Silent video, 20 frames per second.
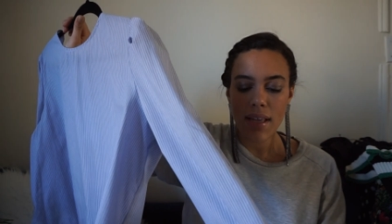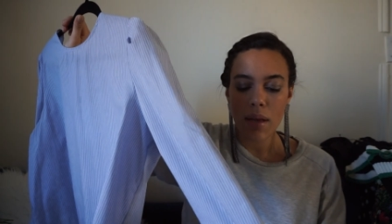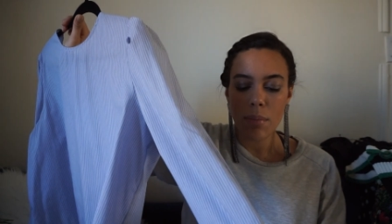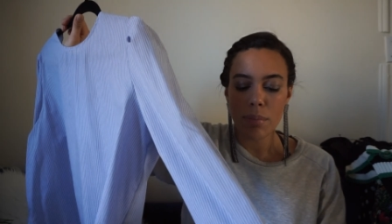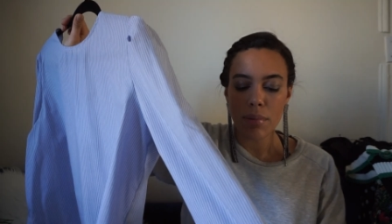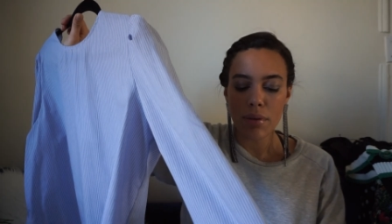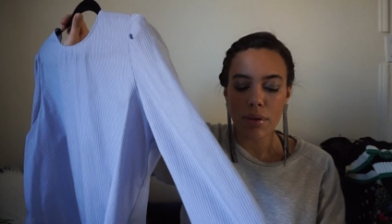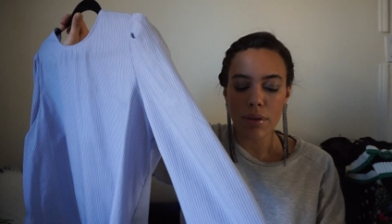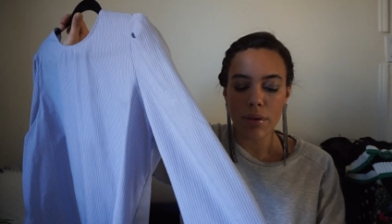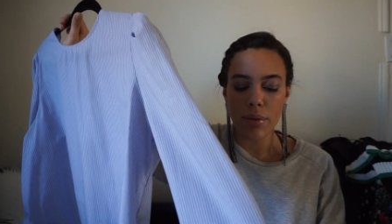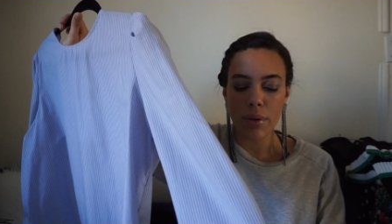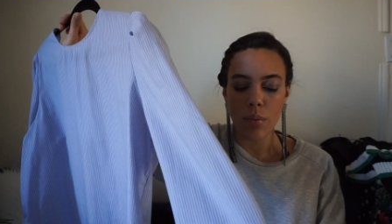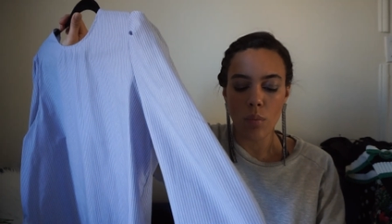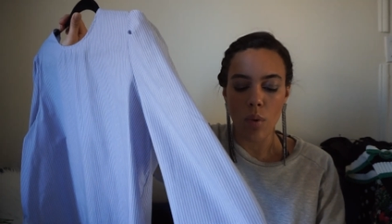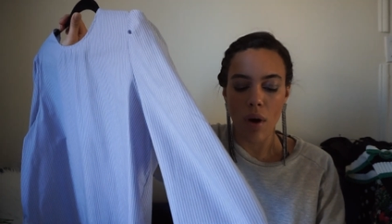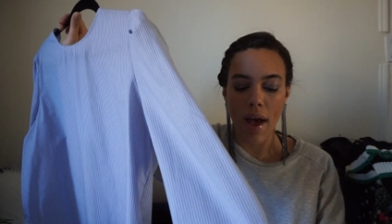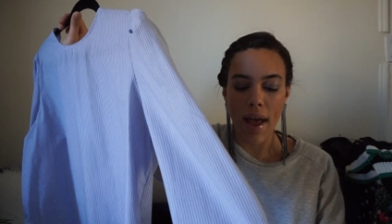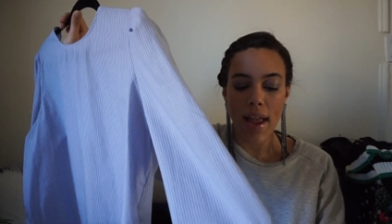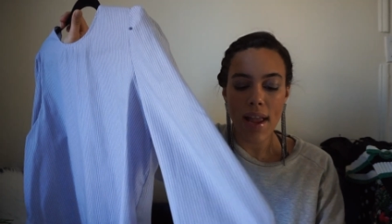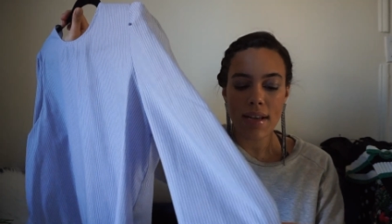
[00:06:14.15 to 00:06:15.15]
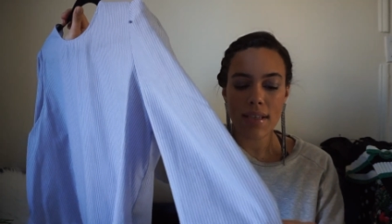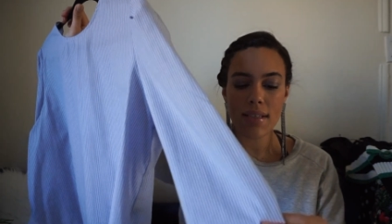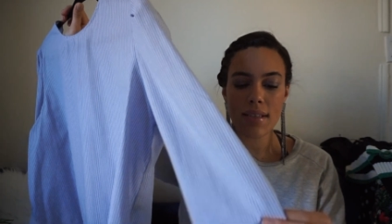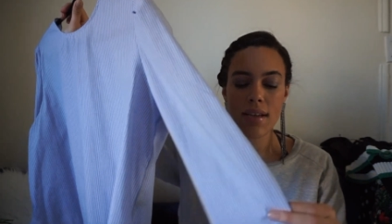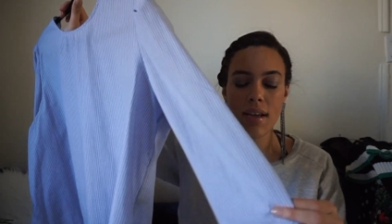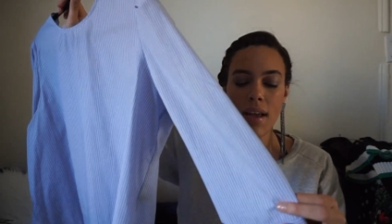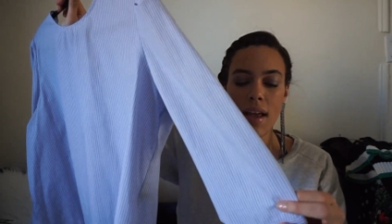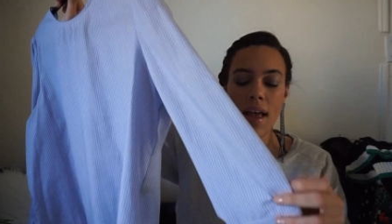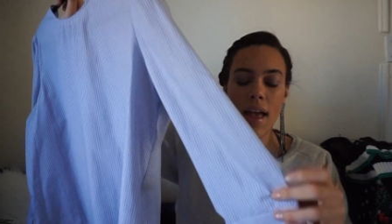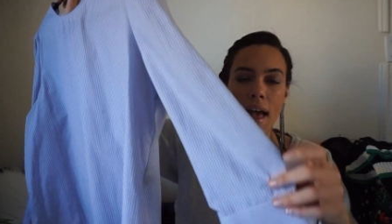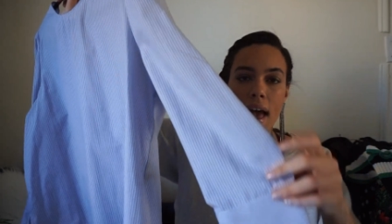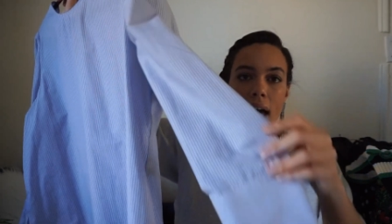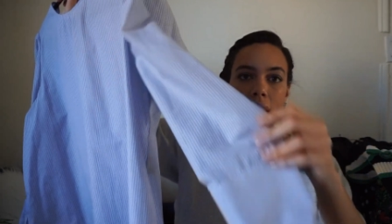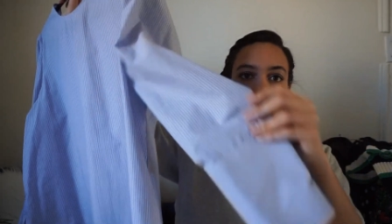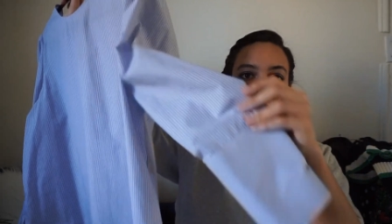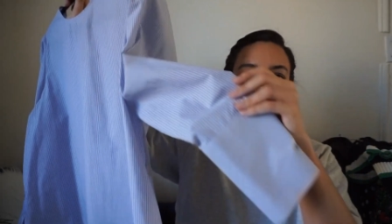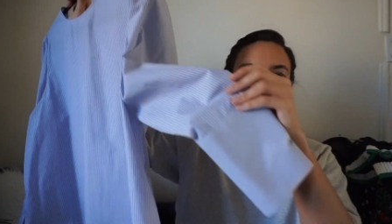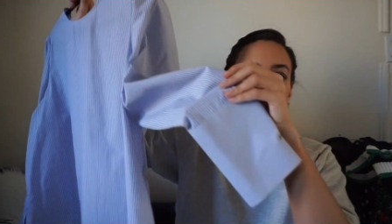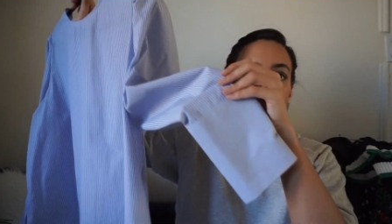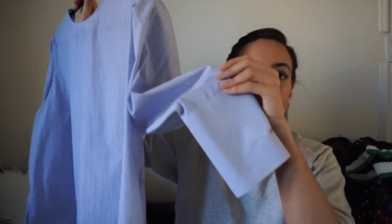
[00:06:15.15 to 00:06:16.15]
like blue and white.
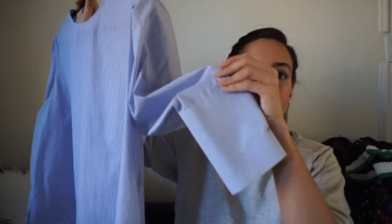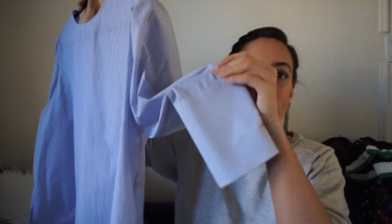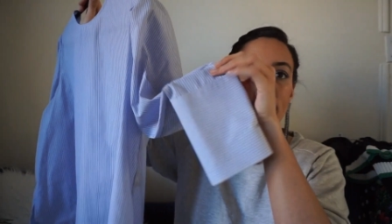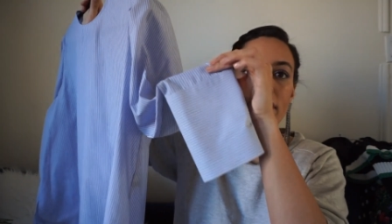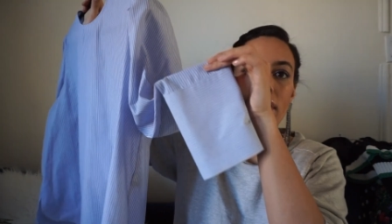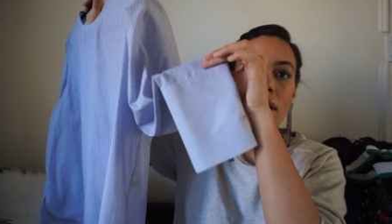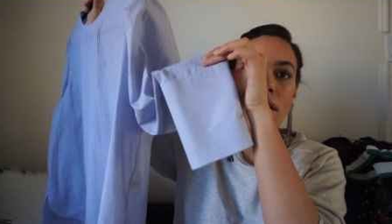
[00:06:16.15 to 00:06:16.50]
And I love